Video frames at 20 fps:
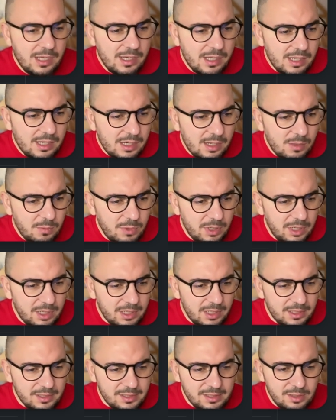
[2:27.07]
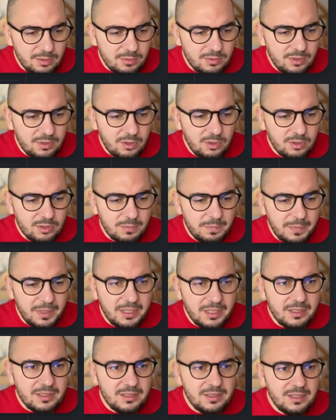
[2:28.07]
What else? So all
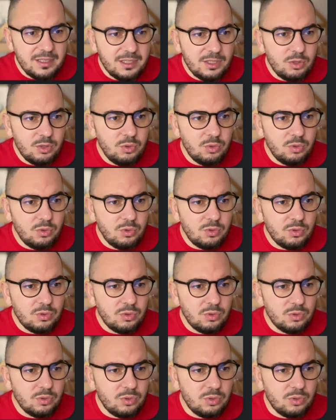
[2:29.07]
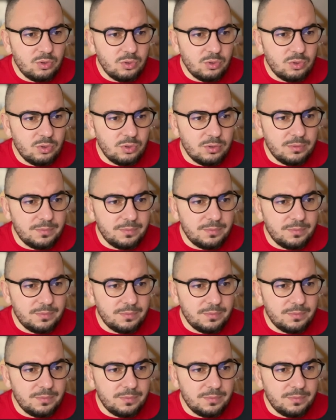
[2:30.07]
dependency, cool.